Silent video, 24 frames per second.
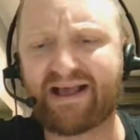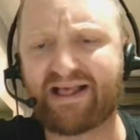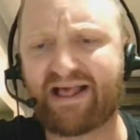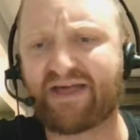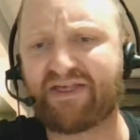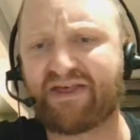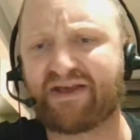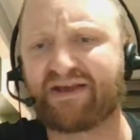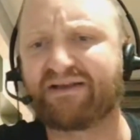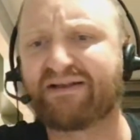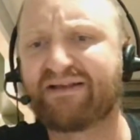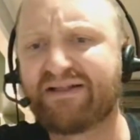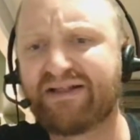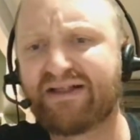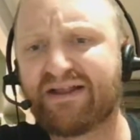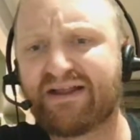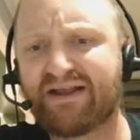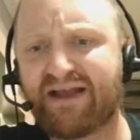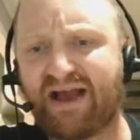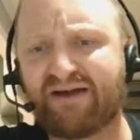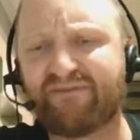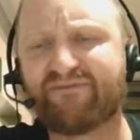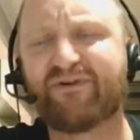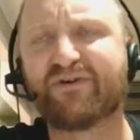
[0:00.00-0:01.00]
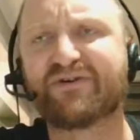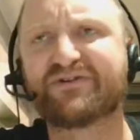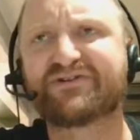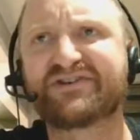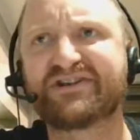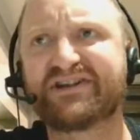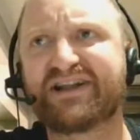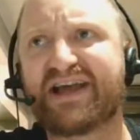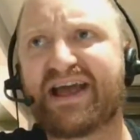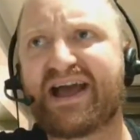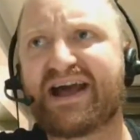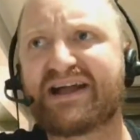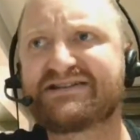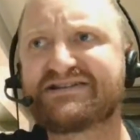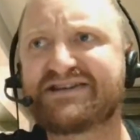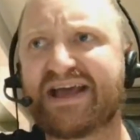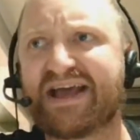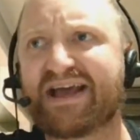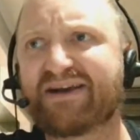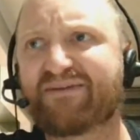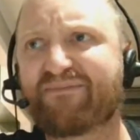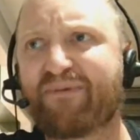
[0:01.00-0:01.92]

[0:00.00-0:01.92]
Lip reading: I think, unfortunately, our tech